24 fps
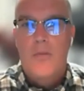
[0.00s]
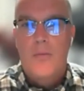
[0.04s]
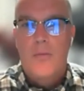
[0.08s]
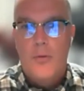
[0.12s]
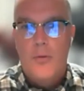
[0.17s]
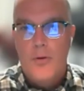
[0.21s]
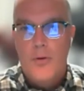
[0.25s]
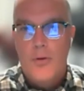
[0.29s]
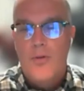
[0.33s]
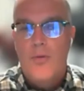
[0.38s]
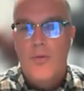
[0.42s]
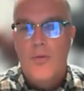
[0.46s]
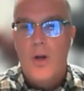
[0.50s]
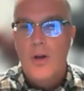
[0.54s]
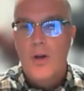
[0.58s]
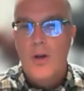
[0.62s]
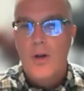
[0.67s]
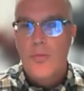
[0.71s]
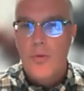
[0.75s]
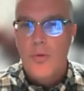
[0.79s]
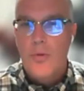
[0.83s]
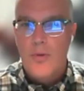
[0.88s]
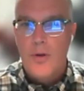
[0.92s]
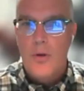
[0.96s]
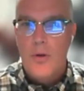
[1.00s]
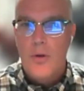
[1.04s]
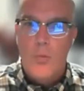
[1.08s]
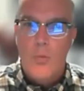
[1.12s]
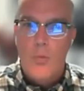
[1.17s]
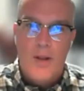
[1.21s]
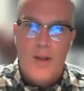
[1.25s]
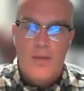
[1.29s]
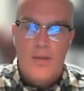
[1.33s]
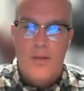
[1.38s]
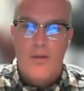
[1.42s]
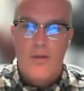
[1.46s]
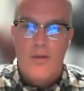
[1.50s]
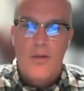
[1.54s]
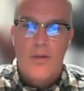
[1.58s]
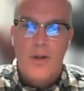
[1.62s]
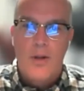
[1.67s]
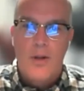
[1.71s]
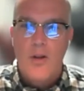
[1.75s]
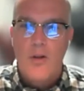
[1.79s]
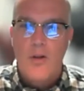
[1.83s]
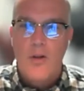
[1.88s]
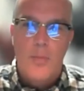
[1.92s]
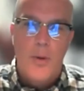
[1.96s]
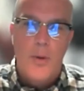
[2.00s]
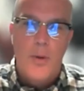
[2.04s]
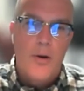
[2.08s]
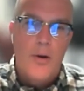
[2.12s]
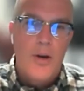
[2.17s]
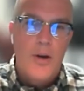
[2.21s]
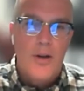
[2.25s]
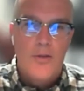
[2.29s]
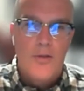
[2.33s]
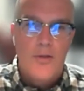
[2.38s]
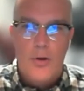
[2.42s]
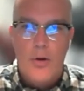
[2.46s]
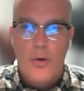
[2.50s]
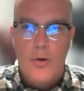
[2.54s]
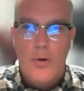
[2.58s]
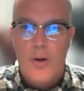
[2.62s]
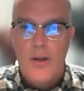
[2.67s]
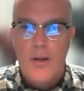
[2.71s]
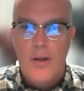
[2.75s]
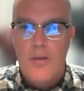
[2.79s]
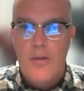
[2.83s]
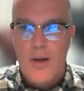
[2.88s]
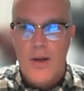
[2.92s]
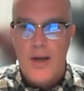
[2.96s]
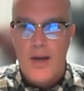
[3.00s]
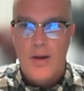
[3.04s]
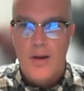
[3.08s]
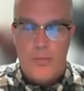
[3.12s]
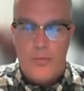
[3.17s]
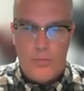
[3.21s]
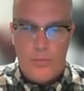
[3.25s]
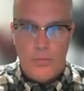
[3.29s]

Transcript: first of all, to review what the city of Barrie is doing that